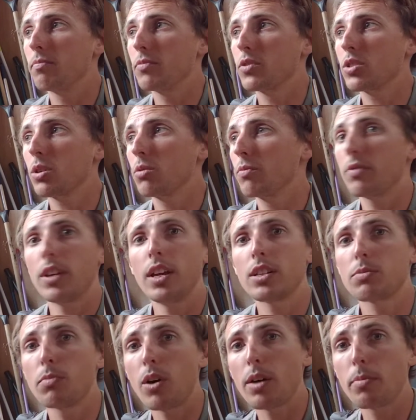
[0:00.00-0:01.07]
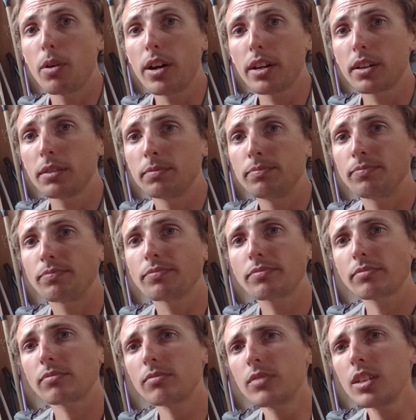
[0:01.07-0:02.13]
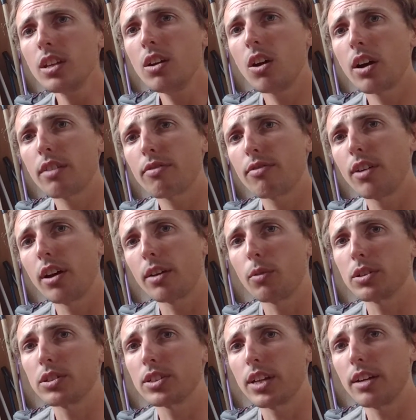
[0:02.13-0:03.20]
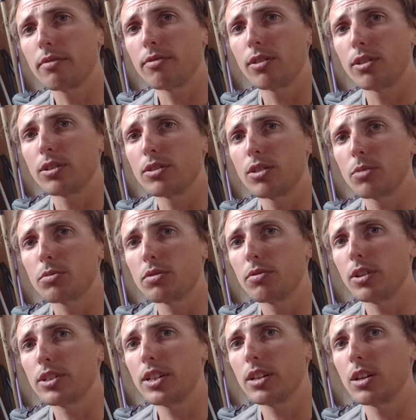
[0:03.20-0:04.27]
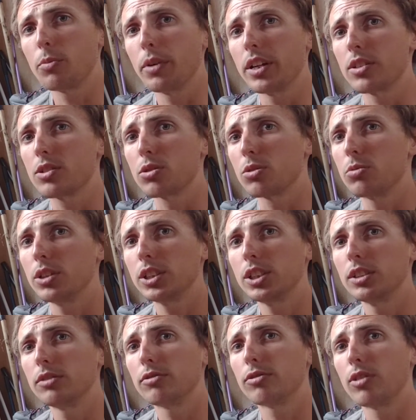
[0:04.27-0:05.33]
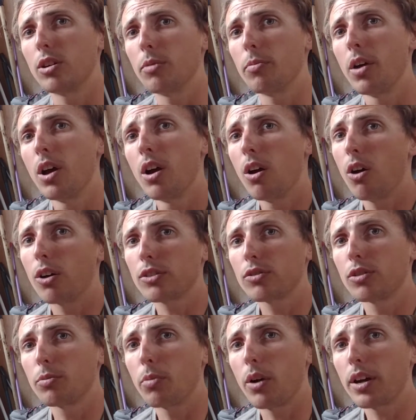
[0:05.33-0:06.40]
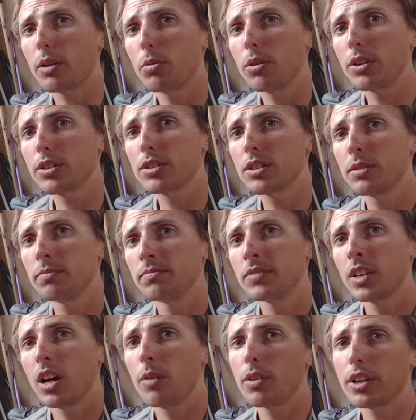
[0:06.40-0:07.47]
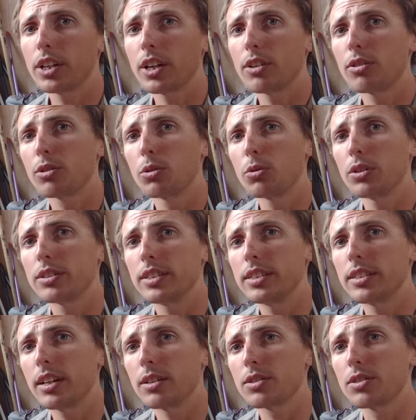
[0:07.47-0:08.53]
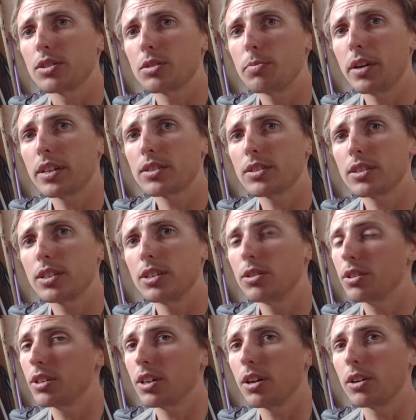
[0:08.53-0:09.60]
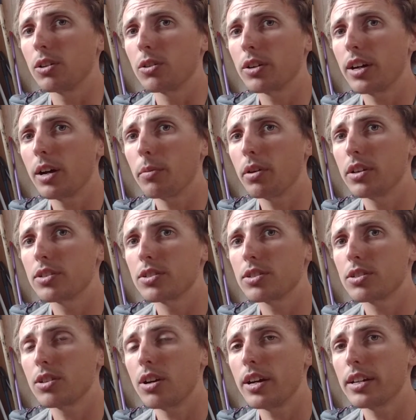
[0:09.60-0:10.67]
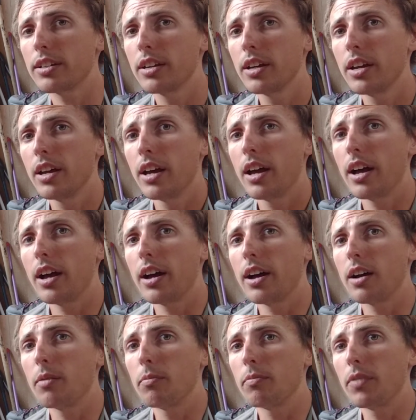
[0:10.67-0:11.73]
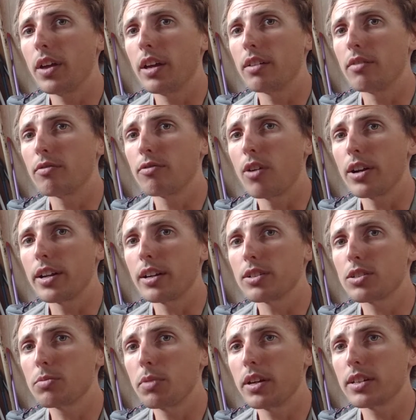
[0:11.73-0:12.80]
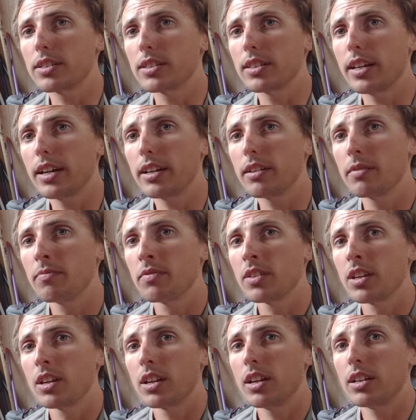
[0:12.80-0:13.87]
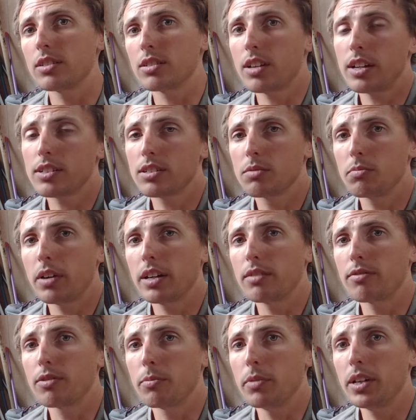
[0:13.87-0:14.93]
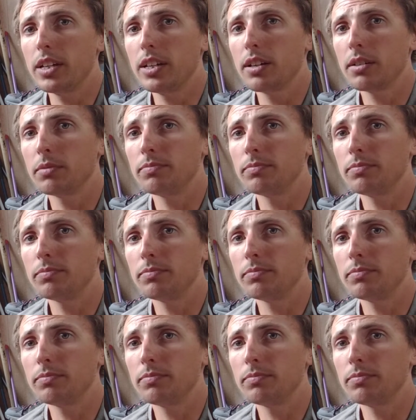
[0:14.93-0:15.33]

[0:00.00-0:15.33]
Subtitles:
So here's my bike. I've once again followed Tom's advice here and went and saw Richard from Oxford Bike Works. I'm not going to go through all the details and specs on it. You can go and look up his site and find out specs and that. It's custom made for me